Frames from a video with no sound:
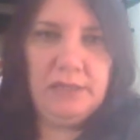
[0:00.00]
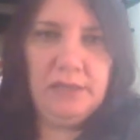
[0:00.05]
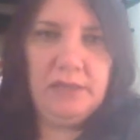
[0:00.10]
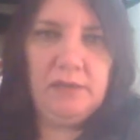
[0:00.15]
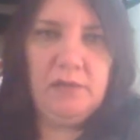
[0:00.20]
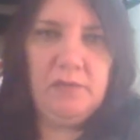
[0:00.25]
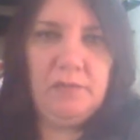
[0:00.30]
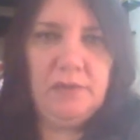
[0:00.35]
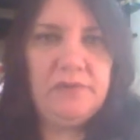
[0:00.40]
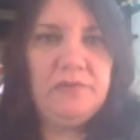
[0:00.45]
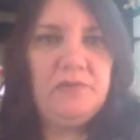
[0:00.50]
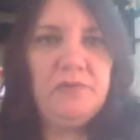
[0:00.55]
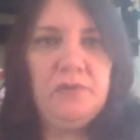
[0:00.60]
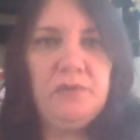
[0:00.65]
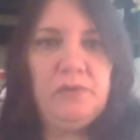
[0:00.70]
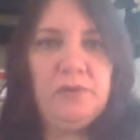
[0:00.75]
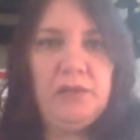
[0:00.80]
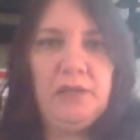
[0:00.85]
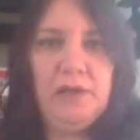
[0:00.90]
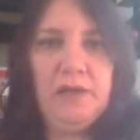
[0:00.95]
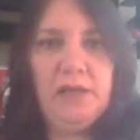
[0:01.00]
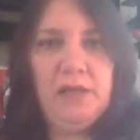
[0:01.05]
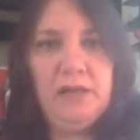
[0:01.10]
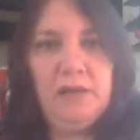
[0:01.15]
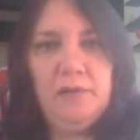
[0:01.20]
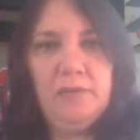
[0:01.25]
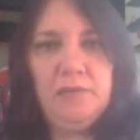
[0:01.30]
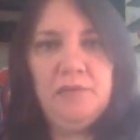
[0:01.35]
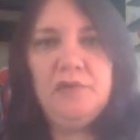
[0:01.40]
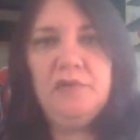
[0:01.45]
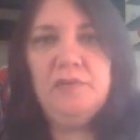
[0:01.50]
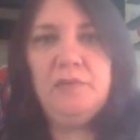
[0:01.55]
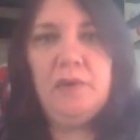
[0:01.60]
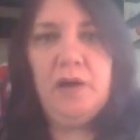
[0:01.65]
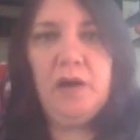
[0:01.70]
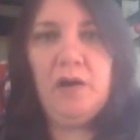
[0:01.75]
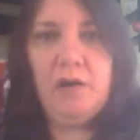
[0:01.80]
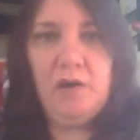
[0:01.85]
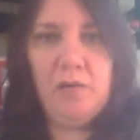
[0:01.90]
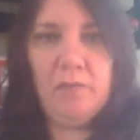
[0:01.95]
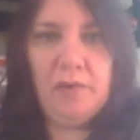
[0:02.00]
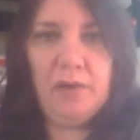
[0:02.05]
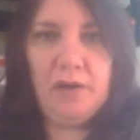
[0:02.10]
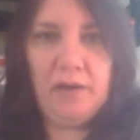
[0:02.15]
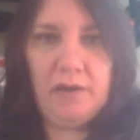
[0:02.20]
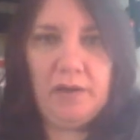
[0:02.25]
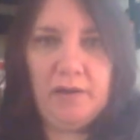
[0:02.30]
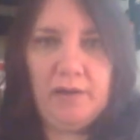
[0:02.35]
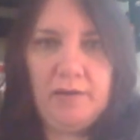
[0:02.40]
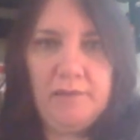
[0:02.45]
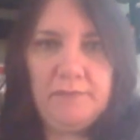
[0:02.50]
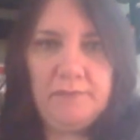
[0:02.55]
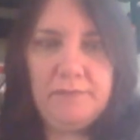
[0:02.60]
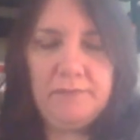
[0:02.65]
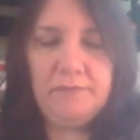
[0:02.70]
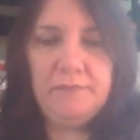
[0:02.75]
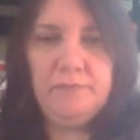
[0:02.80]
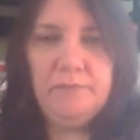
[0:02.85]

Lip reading: down in western North Carolina, which is my home area.